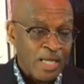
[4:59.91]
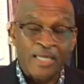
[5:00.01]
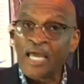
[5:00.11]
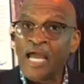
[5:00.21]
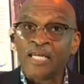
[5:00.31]

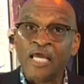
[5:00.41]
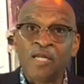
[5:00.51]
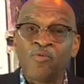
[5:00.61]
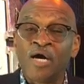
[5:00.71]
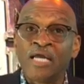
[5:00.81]
Again,
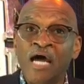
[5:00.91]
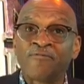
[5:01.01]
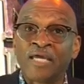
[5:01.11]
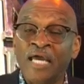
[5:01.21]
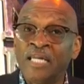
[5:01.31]
anyone
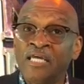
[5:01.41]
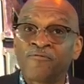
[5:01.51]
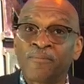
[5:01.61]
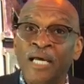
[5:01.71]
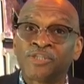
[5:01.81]
having any
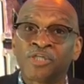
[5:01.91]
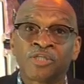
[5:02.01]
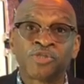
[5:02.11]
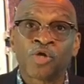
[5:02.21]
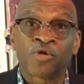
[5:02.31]
information
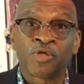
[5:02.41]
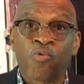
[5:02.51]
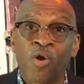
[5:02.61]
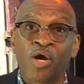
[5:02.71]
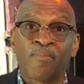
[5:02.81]
concerning the
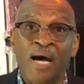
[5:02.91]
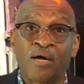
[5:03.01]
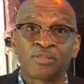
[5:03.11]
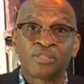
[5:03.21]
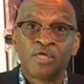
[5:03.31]

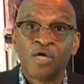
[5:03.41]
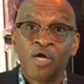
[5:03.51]
whereabouts